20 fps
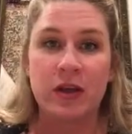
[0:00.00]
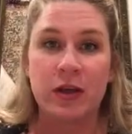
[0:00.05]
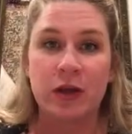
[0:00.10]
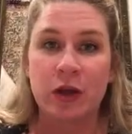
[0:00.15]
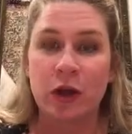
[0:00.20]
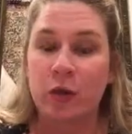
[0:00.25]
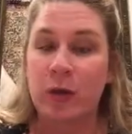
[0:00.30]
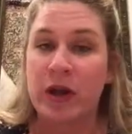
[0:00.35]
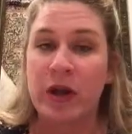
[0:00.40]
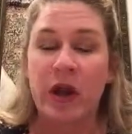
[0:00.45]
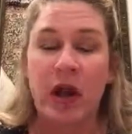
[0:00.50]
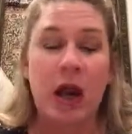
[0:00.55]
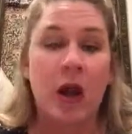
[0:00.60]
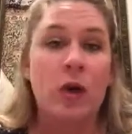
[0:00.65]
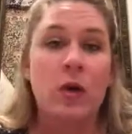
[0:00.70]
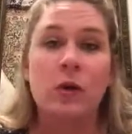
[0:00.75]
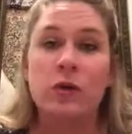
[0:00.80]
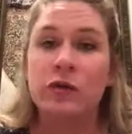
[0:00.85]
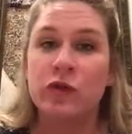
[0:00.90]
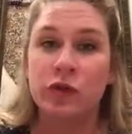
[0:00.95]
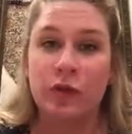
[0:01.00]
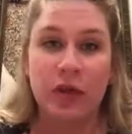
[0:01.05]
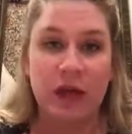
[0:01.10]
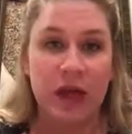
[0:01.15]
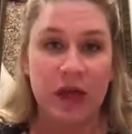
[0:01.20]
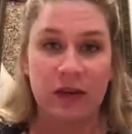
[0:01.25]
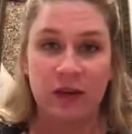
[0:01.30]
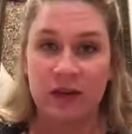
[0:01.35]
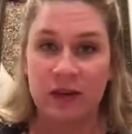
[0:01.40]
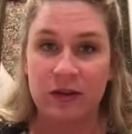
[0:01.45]
no matter how old you
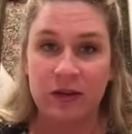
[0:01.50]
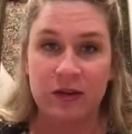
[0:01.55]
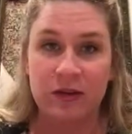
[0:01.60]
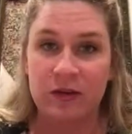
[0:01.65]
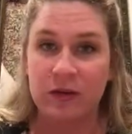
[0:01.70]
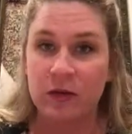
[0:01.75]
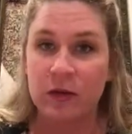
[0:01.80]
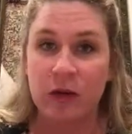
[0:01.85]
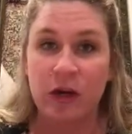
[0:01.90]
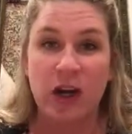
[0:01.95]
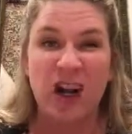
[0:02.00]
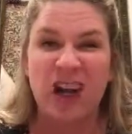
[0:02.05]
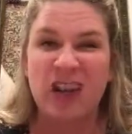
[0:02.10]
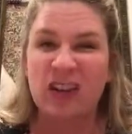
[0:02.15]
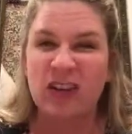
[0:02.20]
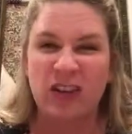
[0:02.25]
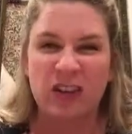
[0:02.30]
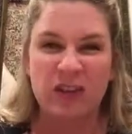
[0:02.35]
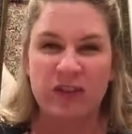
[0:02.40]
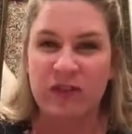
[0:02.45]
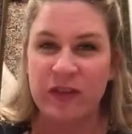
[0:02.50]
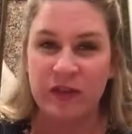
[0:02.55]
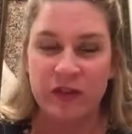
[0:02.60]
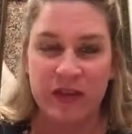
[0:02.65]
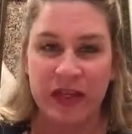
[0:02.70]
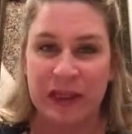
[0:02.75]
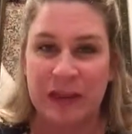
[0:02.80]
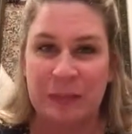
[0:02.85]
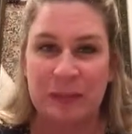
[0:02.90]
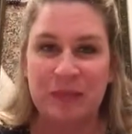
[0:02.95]
get, if you're
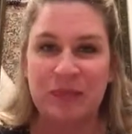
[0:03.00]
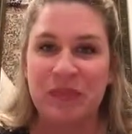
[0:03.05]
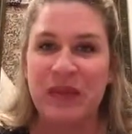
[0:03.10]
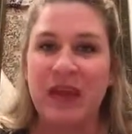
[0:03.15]
150,